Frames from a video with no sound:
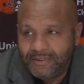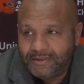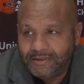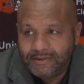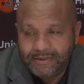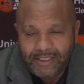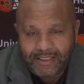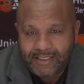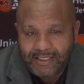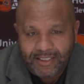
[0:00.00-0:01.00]
And
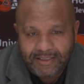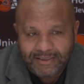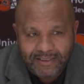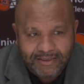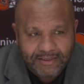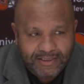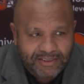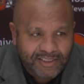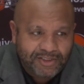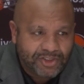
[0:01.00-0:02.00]
again, it's just
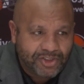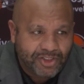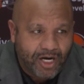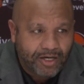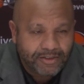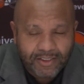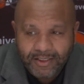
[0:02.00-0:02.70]
a start.